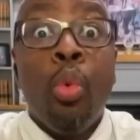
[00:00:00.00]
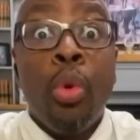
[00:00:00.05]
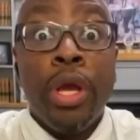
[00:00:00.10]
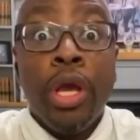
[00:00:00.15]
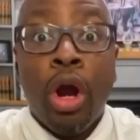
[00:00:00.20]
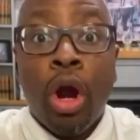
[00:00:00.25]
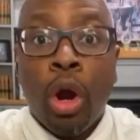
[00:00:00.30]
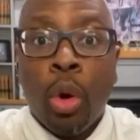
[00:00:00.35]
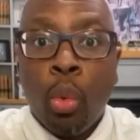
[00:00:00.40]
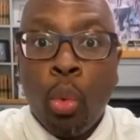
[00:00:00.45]

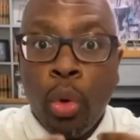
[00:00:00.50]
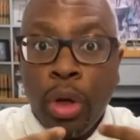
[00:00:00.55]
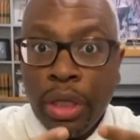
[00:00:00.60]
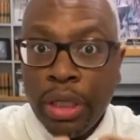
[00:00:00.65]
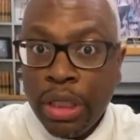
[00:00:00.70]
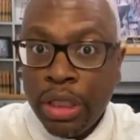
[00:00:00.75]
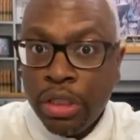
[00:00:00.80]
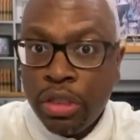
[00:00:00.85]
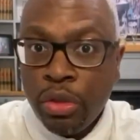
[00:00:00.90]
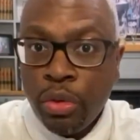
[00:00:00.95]
are willing
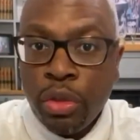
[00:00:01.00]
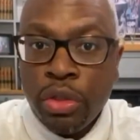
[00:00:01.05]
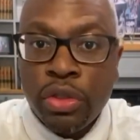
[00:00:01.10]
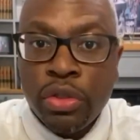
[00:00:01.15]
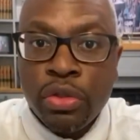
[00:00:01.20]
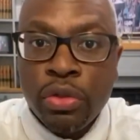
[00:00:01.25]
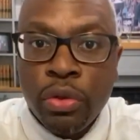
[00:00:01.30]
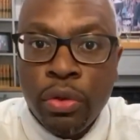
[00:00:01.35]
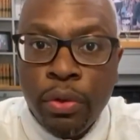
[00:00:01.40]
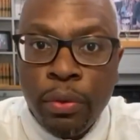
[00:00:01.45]
to
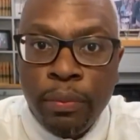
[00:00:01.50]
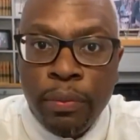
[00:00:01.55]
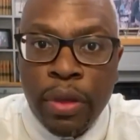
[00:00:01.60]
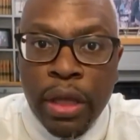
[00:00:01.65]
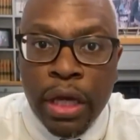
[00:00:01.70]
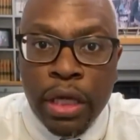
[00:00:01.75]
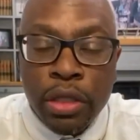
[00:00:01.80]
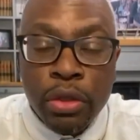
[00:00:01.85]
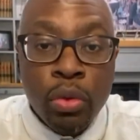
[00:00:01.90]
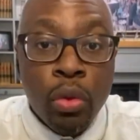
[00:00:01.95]
assume that
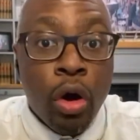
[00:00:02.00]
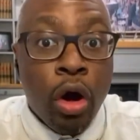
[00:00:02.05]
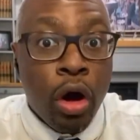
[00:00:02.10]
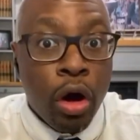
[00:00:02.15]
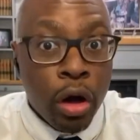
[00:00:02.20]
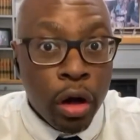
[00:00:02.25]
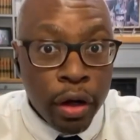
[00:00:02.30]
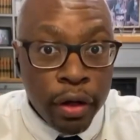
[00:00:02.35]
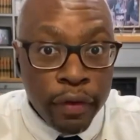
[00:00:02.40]
you are, in